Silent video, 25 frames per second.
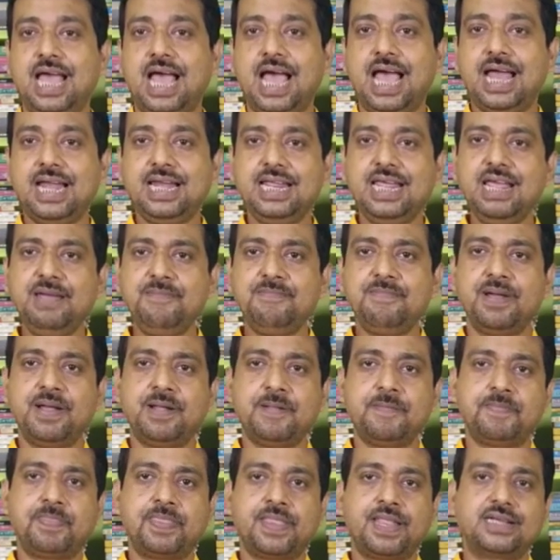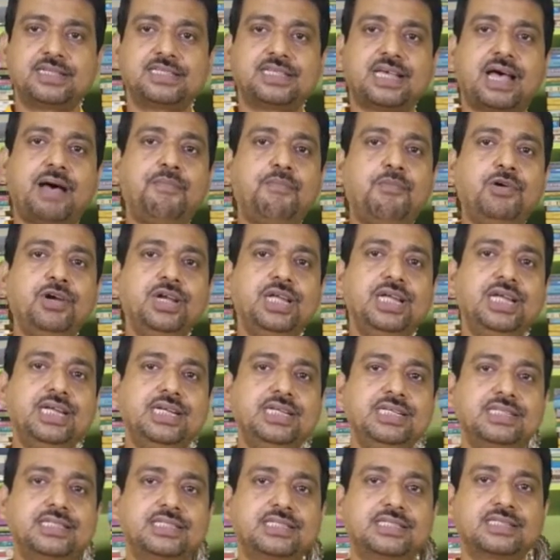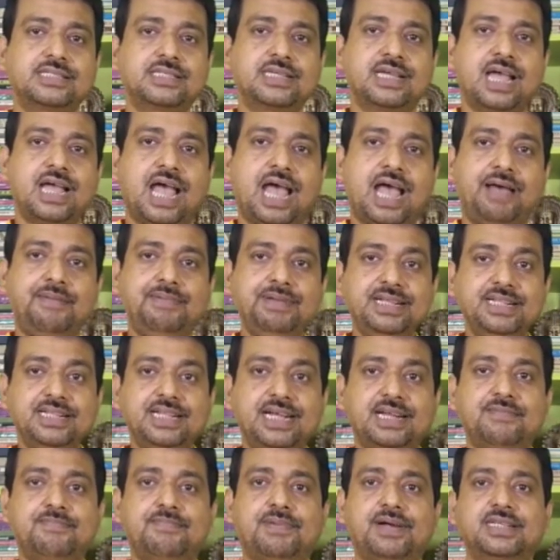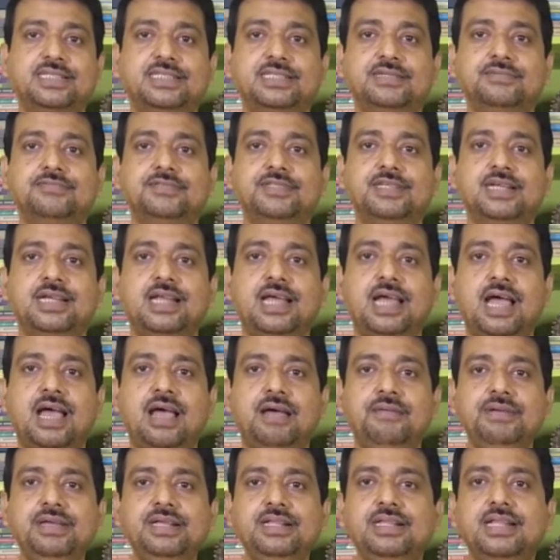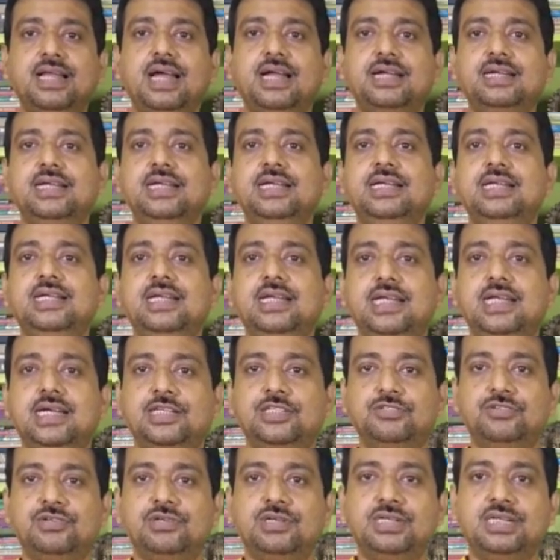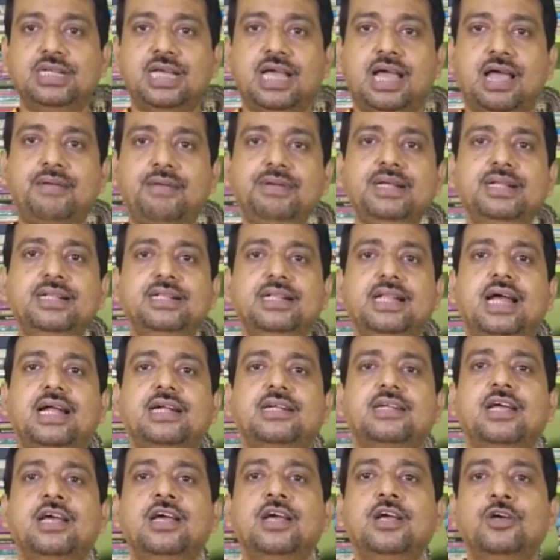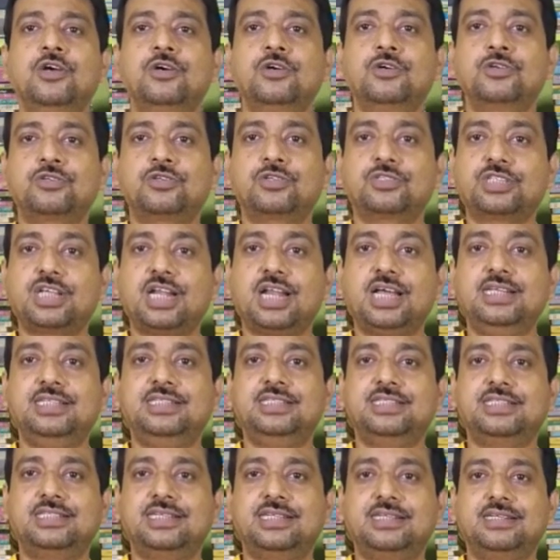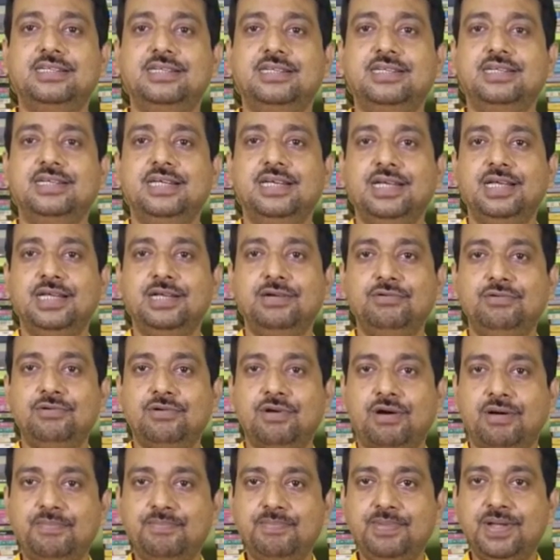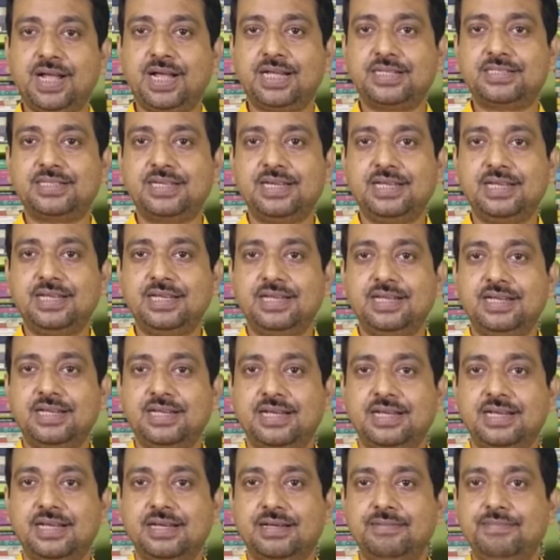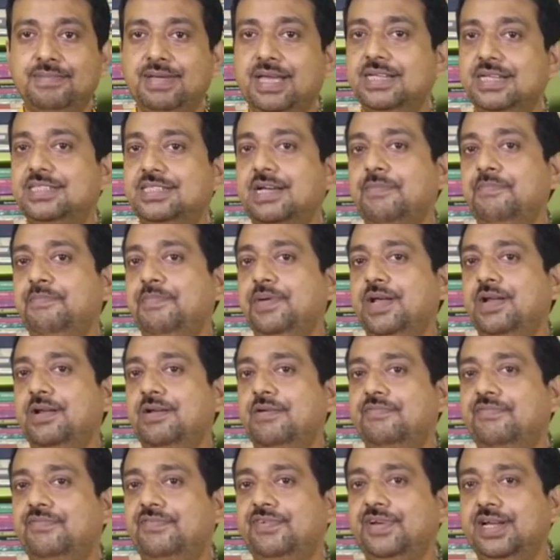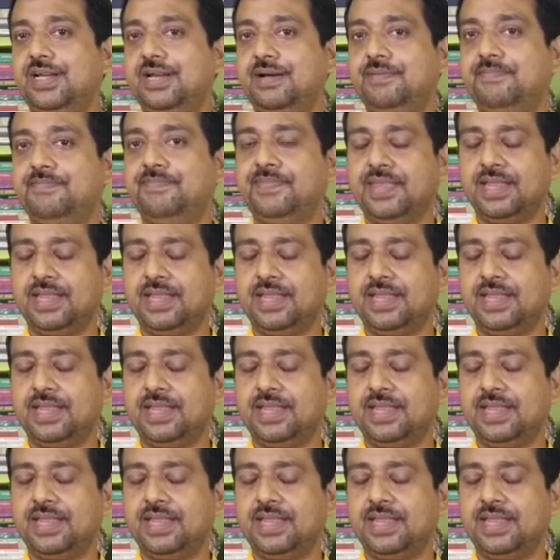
And if somebody is having that perception, having that intellectuality, having that socialization, he would obviously be a champion of freedom.